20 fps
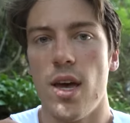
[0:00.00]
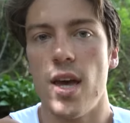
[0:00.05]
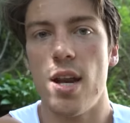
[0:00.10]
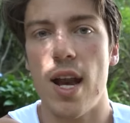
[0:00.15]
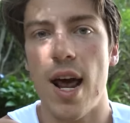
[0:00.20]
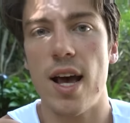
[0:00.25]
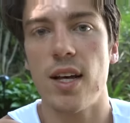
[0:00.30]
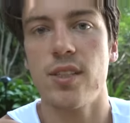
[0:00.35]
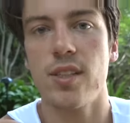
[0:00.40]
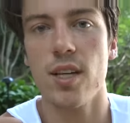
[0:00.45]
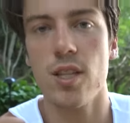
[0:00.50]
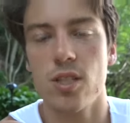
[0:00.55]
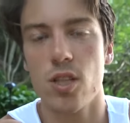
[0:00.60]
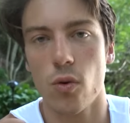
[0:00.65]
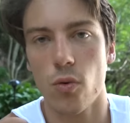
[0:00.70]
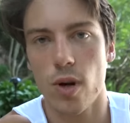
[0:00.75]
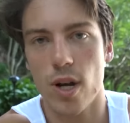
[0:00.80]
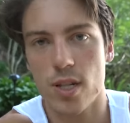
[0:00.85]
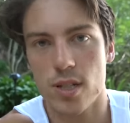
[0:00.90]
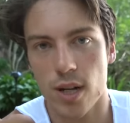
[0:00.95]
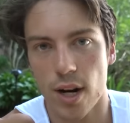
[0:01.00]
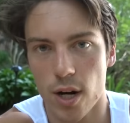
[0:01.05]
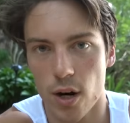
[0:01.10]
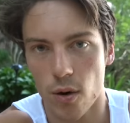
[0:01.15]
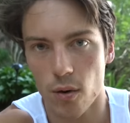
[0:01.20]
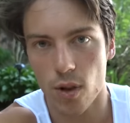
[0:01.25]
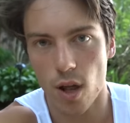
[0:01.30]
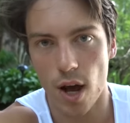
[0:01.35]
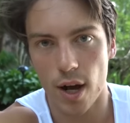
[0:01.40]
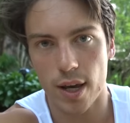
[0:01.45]
in essence, the reason I
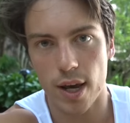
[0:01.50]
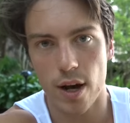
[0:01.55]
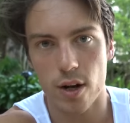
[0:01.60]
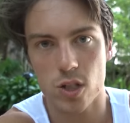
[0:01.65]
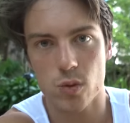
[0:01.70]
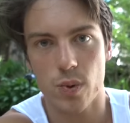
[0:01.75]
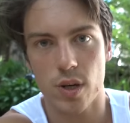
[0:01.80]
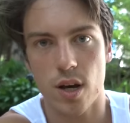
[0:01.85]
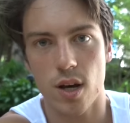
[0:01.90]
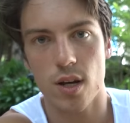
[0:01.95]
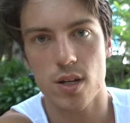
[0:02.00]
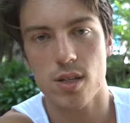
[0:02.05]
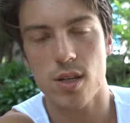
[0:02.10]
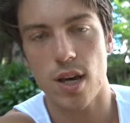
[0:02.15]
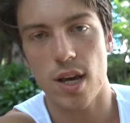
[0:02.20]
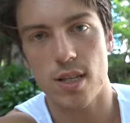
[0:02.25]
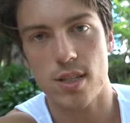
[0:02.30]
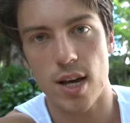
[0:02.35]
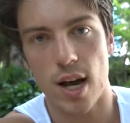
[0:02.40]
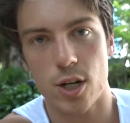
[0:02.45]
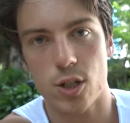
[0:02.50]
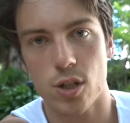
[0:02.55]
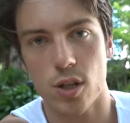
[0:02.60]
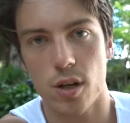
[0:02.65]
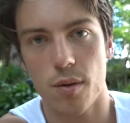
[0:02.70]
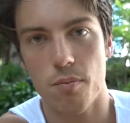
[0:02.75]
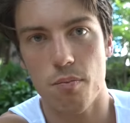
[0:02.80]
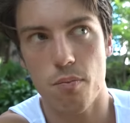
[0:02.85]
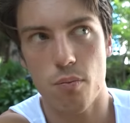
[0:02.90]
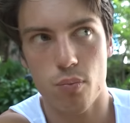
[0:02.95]
don't lock out is because it's
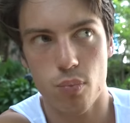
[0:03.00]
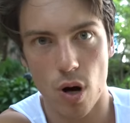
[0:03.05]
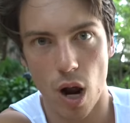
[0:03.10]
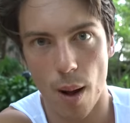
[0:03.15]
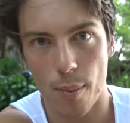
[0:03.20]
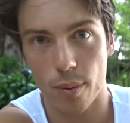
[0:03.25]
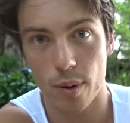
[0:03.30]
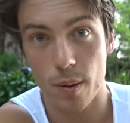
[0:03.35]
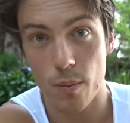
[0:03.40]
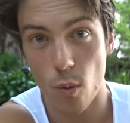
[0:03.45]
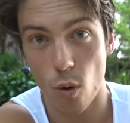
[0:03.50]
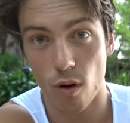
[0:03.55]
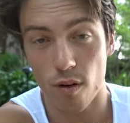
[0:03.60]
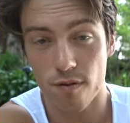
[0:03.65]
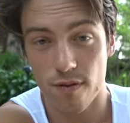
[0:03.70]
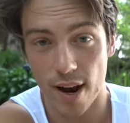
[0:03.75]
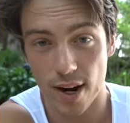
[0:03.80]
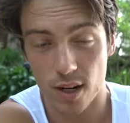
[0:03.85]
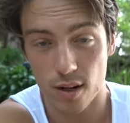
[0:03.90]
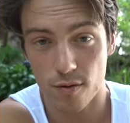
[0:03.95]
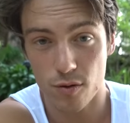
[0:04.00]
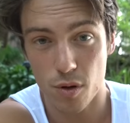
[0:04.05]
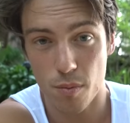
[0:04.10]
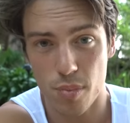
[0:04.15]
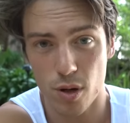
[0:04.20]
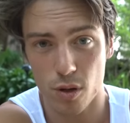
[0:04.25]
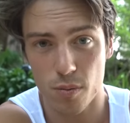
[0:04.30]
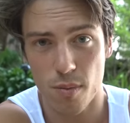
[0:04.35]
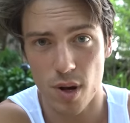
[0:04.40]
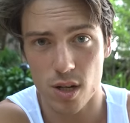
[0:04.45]
actually probably more effective to
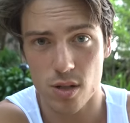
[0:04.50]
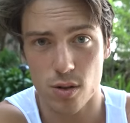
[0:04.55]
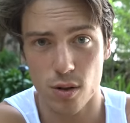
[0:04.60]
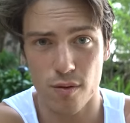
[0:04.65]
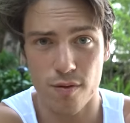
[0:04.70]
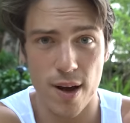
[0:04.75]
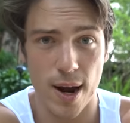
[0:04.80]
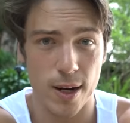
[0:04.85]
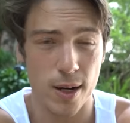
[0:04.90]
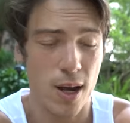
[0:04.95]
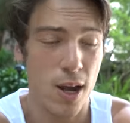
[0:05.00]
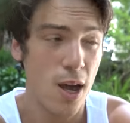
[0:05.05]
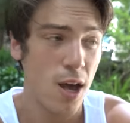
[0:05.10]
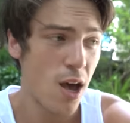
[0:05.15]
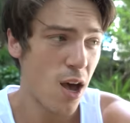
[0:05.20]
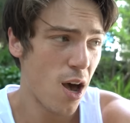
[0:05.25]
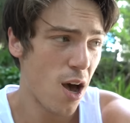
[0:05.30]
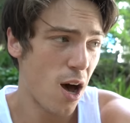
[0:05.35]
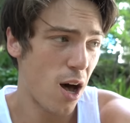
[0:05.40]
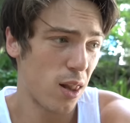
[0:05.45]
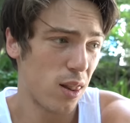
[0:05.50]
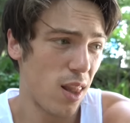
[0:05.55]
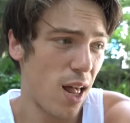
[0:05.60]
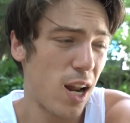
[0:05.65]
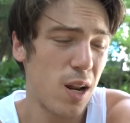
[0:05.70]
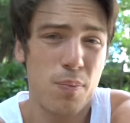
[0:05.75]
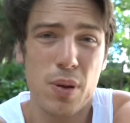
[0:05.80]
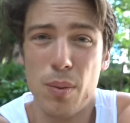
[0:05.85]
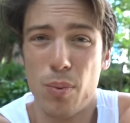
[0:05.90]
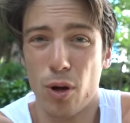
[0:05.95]
build muscle. In fact, a
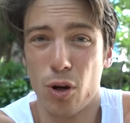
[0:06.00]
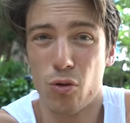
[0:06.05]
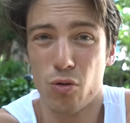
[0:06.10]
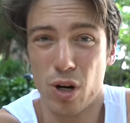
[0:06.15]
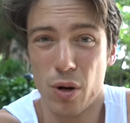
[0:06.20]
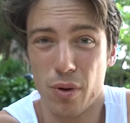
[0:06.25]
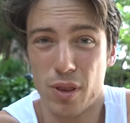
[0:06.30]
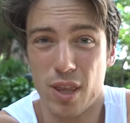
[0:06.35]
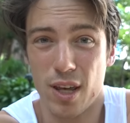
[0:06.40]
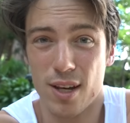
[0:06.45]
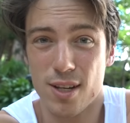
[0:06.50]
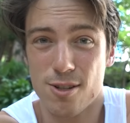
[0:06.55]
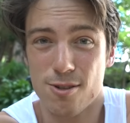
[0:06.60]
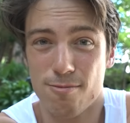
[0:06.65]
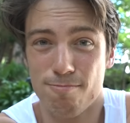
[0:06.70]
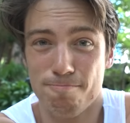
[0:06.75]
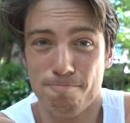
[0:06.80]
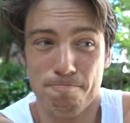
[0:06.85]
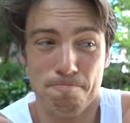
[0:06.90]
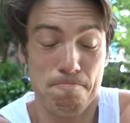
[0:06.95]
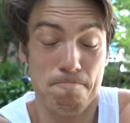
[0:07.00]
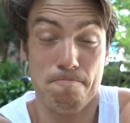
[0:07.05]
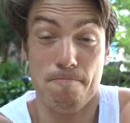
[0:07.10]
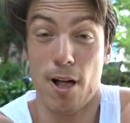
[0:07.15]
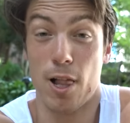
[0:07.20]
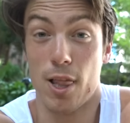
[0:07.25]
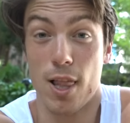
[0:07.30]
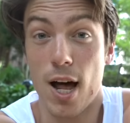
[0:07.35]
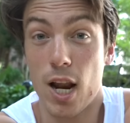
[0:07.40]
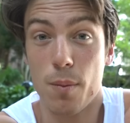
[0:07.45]
lot of people agree with this.
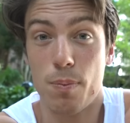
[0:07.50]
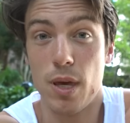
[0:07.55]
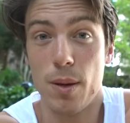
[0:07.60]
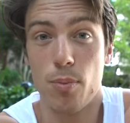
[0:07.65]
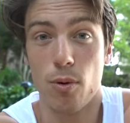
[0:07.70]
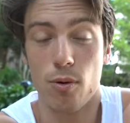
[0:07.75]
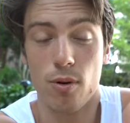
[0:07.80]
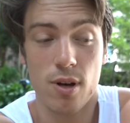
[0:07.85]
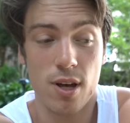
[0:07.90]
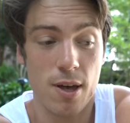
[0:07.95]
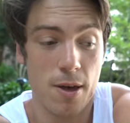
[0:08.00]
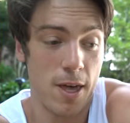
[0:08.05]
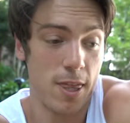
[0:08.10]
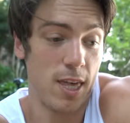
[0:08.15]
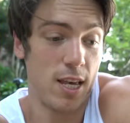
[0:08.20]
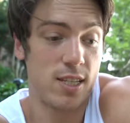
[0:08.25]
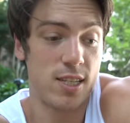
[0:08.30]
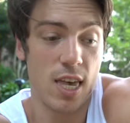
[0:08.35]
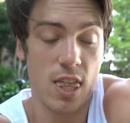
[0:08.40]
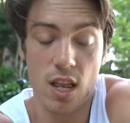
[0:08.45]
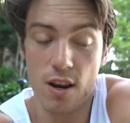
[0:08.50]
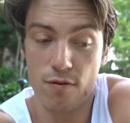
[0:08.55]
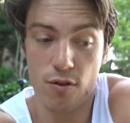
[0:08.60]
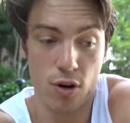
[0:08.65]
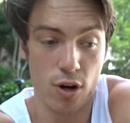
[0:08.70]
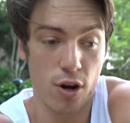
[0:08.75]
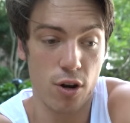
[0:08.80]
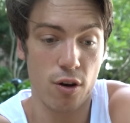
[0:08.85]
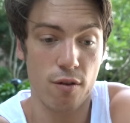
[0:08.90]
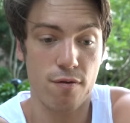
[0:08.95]
A lot of people. They say that if
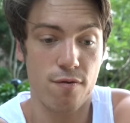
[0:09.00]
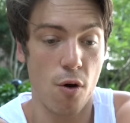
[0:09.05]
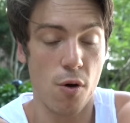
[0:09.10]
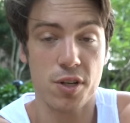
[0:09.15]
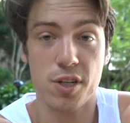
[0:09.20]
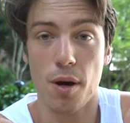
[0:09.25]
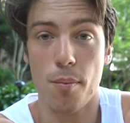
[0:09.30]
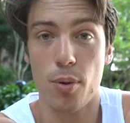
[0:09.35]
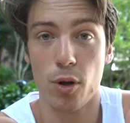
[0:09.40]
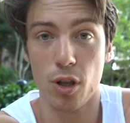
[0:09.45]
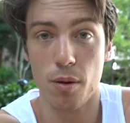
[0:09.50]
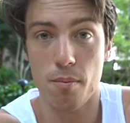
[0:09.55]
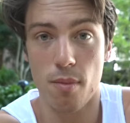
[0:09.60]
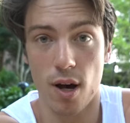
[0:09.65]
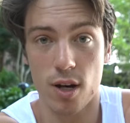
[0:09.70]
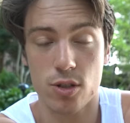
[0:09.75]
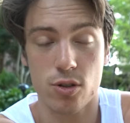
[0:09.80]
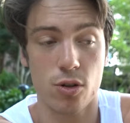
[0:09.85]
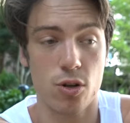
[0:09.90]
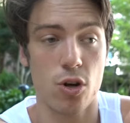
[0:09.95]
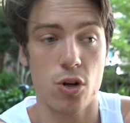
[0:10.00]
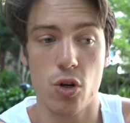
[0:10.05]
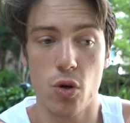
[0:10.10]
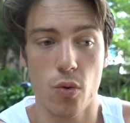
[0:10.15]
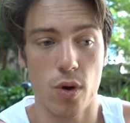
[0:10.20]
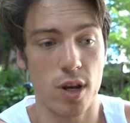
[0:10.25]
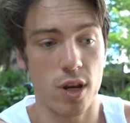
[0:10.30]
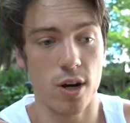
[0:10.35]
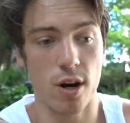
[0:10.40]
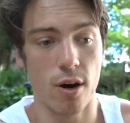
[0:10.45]
you know you're focusing on building muscle and you're
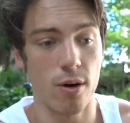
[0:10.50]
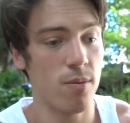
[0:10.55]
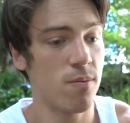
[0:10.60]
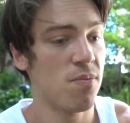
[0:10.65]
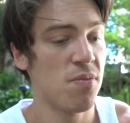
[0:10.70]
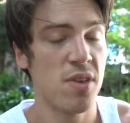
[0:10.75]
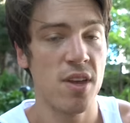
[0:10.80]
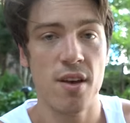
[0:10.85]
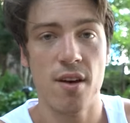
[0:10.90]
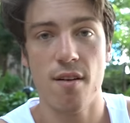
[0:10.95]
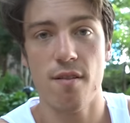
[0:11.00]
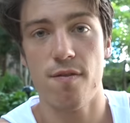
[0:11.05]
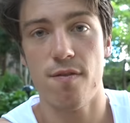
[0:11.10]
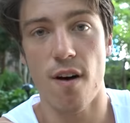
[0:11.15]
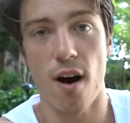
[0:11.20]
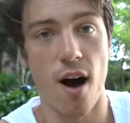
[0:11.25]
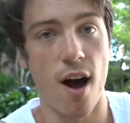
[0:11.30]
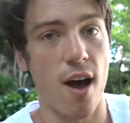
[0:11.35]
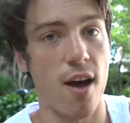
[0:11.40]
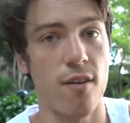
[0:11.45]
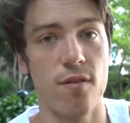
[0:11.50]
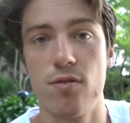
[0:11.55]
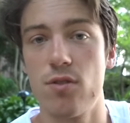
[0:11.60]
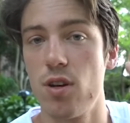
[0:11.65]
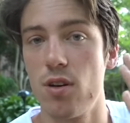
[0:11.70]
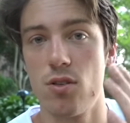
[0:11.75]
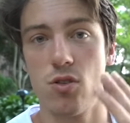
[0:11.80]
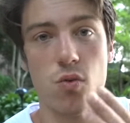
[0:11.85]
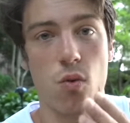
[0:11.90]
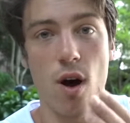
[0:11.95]
doing, you know, 5
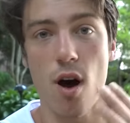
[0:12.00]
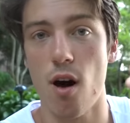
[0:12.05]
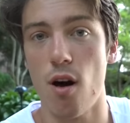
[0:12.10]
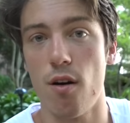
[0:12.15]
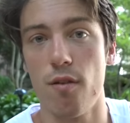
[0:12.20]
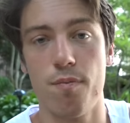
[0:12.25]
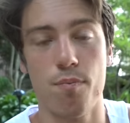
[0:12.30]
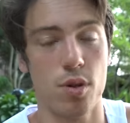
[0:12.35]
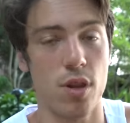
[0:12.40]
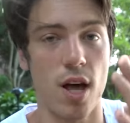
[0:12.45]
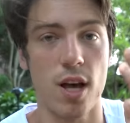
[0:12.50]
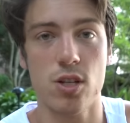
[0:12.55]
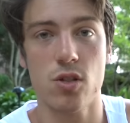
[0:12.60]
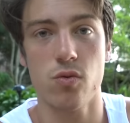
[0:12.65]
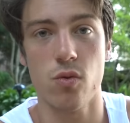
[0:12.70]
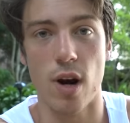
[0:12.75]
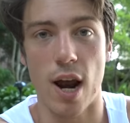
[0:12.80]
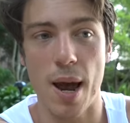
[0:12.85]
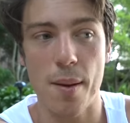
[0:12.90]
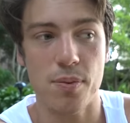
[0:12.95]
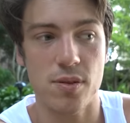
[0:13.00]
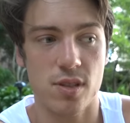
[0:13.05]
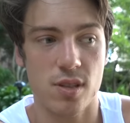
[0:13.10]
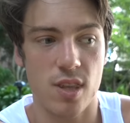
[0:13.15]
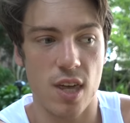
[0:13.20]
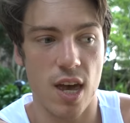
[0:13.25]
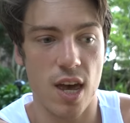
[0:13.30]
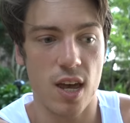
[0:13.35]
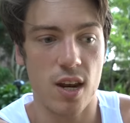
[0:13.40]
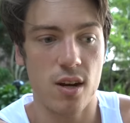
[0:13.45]
to 12 plus reps,
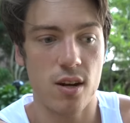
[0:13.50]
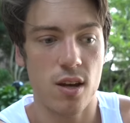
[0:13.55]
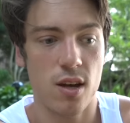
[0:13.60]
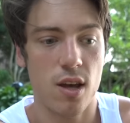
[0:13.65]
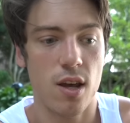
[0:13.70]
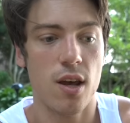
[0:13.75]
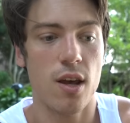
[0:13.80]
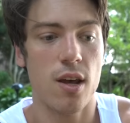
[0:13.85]
then